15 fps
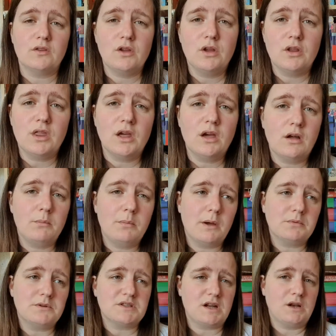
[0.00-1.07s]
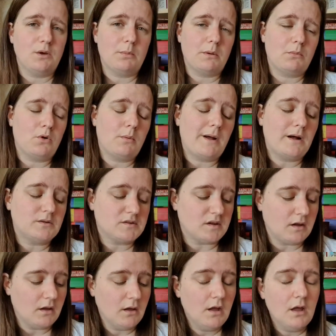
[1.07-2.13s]
so you'd think I'd be able to tell you a bit more about
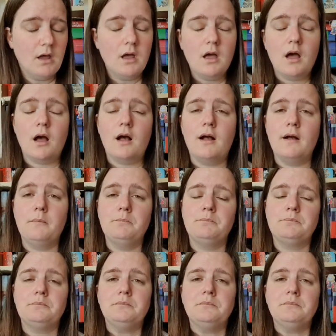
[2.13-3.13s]
it. Um,